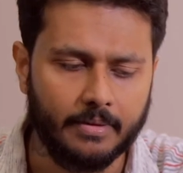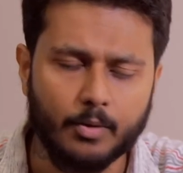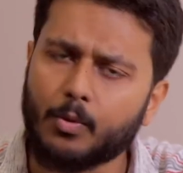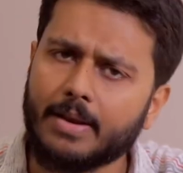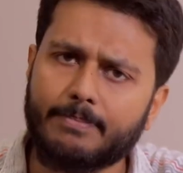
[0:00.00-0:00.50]

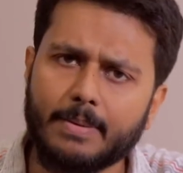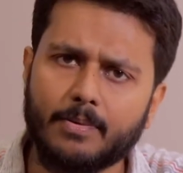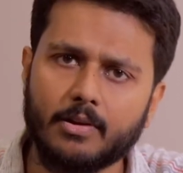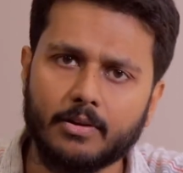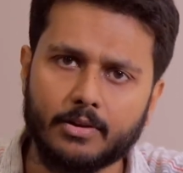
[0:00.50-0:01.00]
when
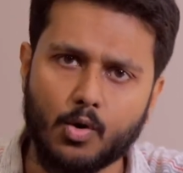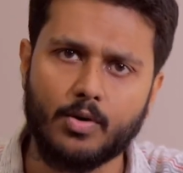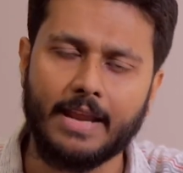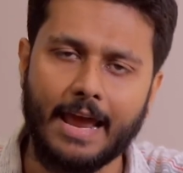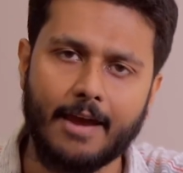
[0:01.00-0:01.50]
people
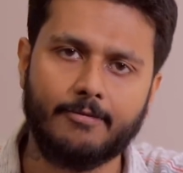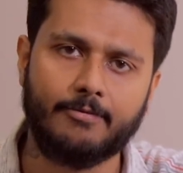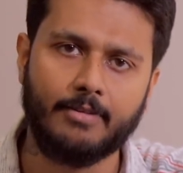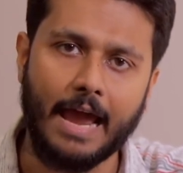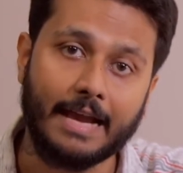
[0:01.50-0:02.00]
don't
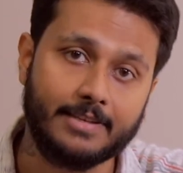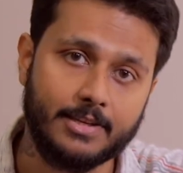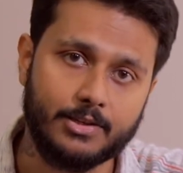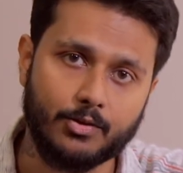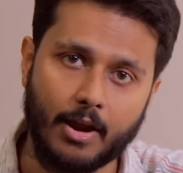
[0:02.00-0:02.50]
have
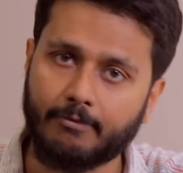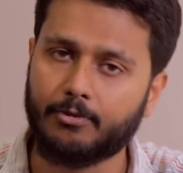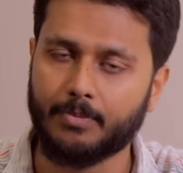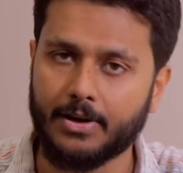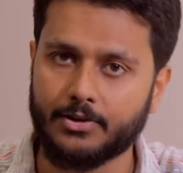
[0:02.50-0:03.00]
access to
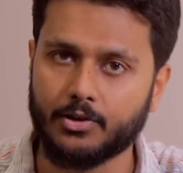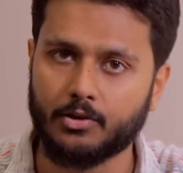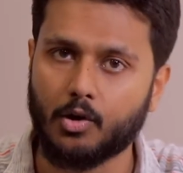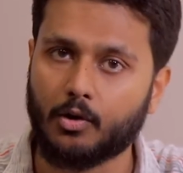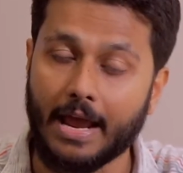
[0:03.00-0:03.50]

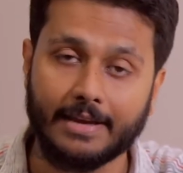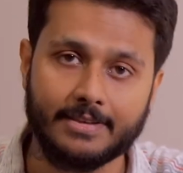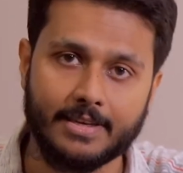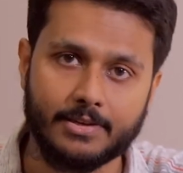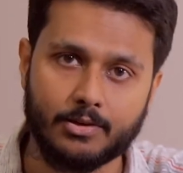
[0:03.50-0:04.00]
information or
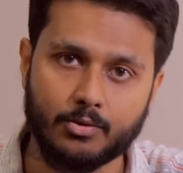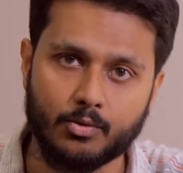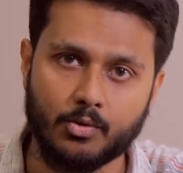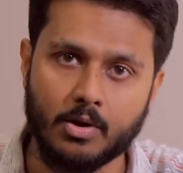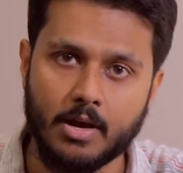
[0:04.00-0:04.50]
access
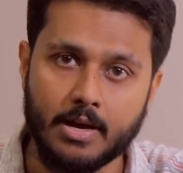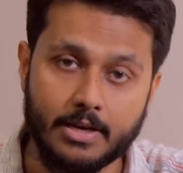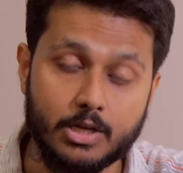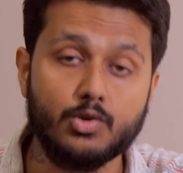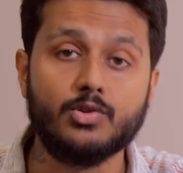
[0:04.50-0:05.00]
to
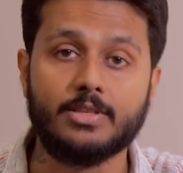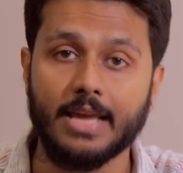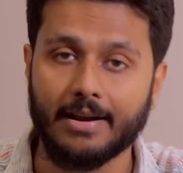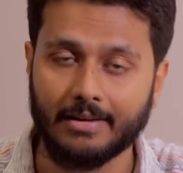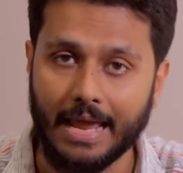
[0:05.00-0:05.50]
use
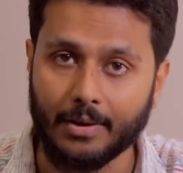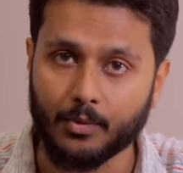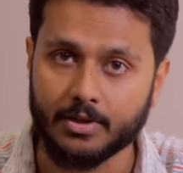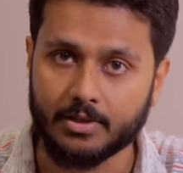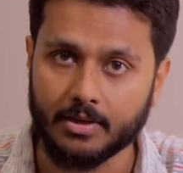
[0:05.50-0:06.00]
their
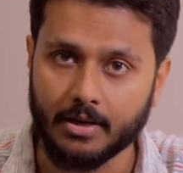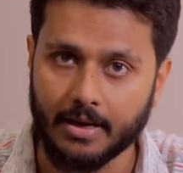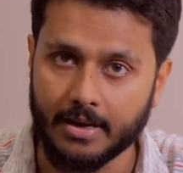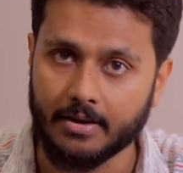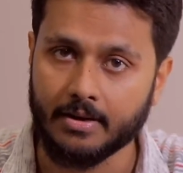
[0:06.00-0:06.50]
language
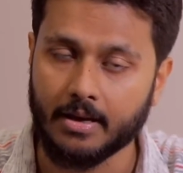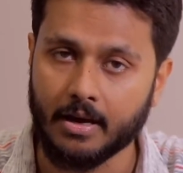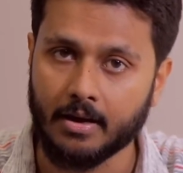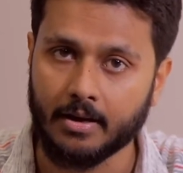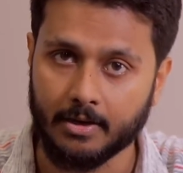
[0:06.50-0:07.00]
in
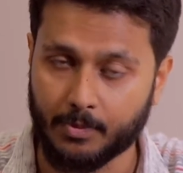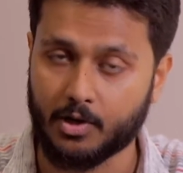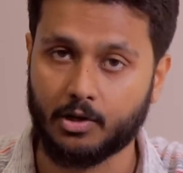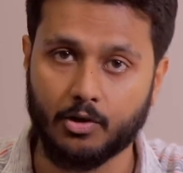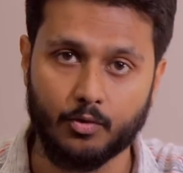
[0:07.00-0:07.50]
a
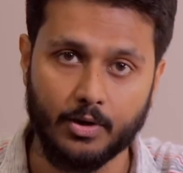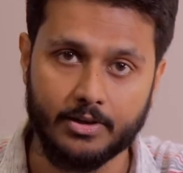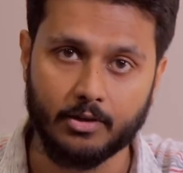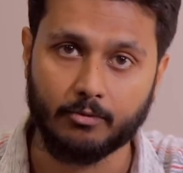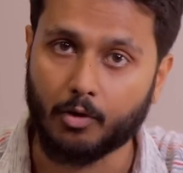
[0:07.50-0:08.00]
particular
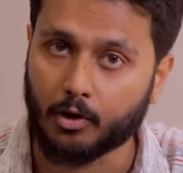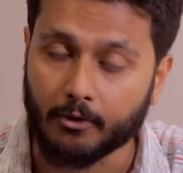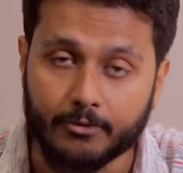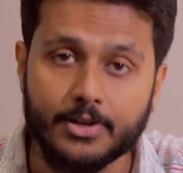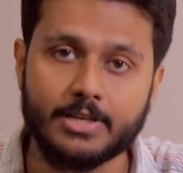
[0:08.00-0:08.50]
region for
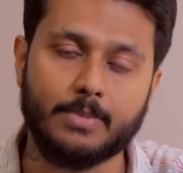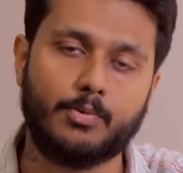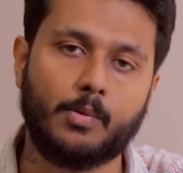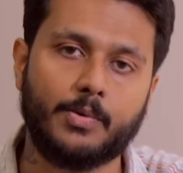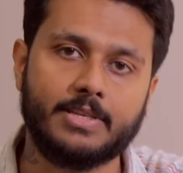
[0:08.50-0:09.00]
official
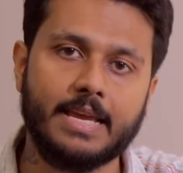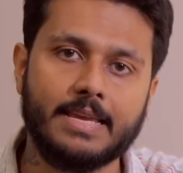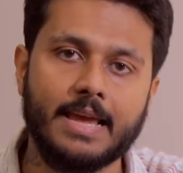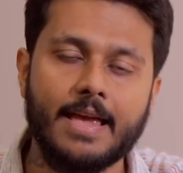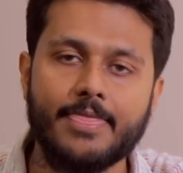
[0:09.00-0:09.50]
purposes,
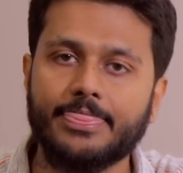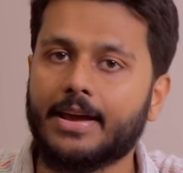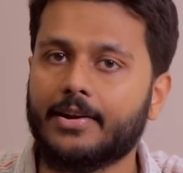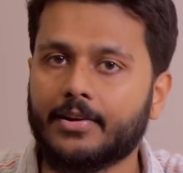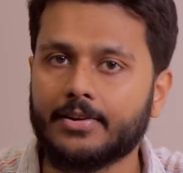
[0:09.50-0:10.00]

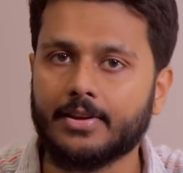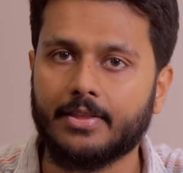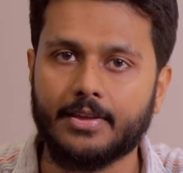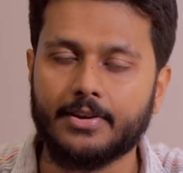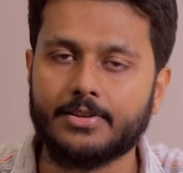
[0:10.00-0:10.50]

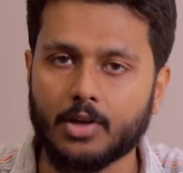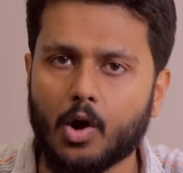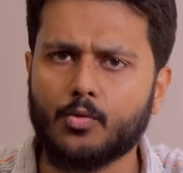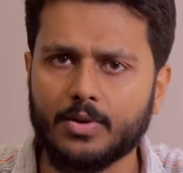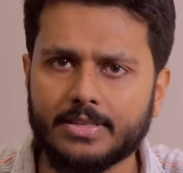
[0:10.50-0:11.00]
there is
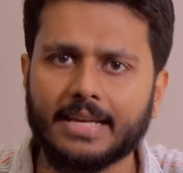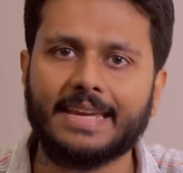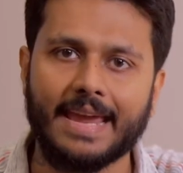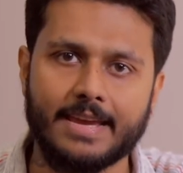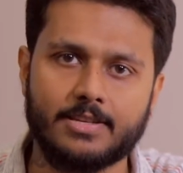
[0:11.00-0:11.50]
always the
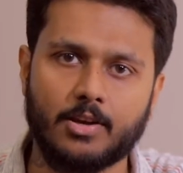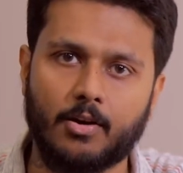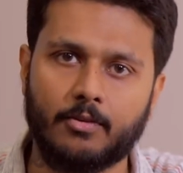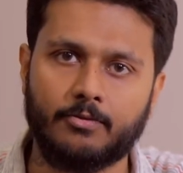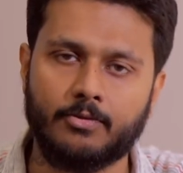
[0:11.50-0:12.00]
case
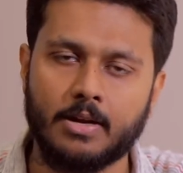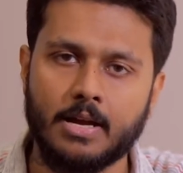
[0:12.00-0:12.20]
of